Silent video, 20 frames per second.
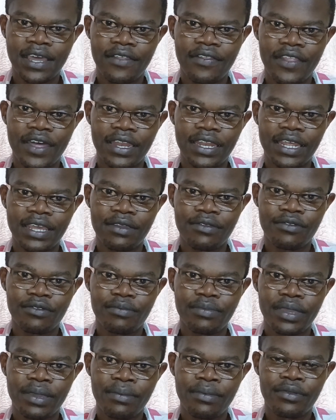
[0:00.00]
that I could
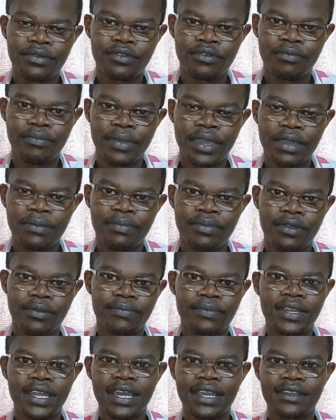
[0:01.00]
be able to make
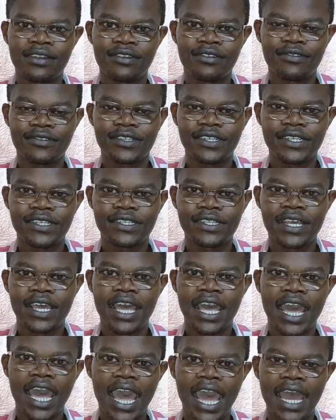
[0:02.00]
prompt diagnosis
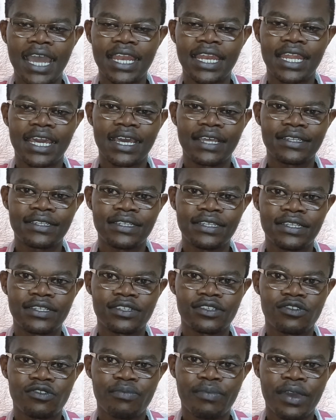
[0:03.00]
and
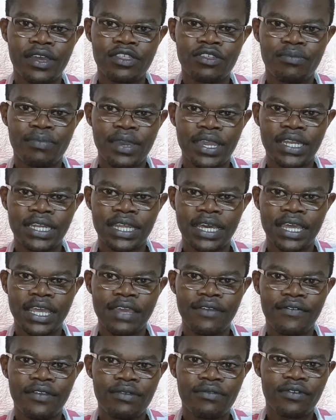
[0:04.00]
assist you much better,
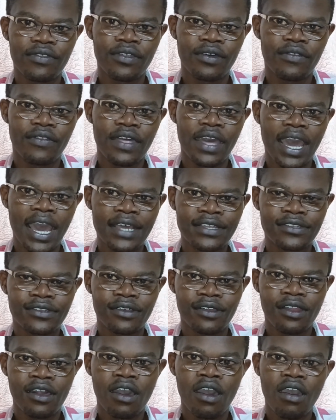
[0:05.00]
even without the
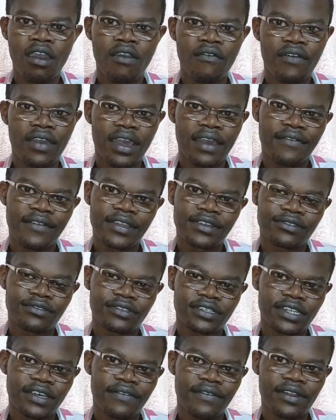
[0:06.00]
hassle of having to
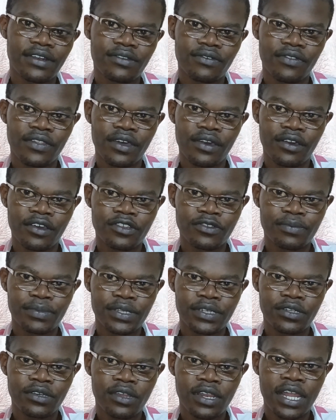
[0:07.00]
travel to the
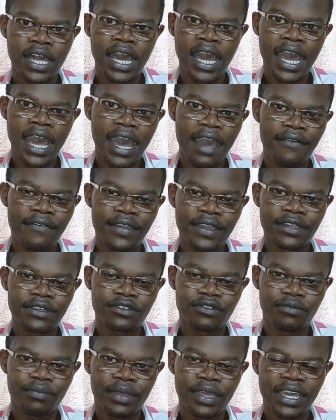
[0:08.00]
hospital, having
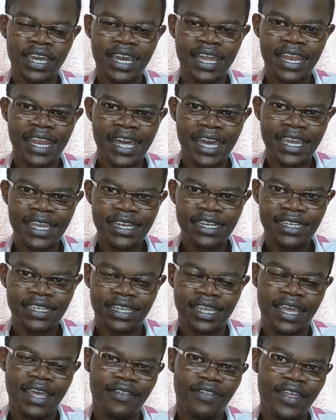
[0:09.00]
to make a line
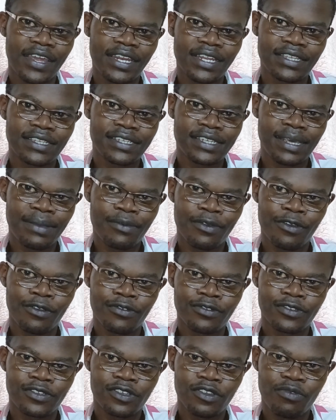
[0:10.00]
that is time
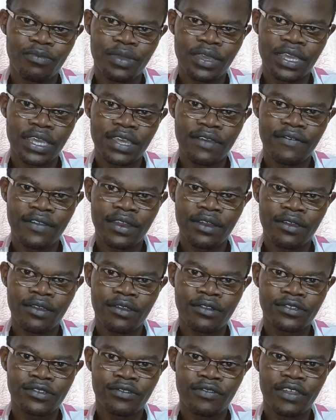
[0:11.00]
consuming, given
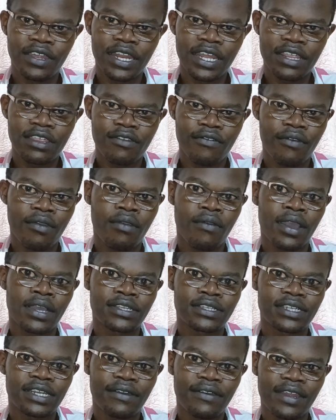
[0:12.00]
also the nature of our
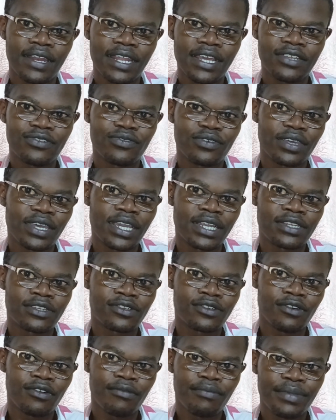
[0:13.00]
works nowadays. We get
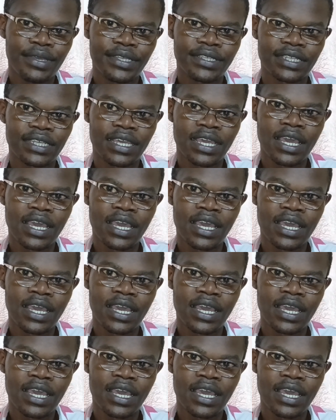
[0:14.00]
so busy.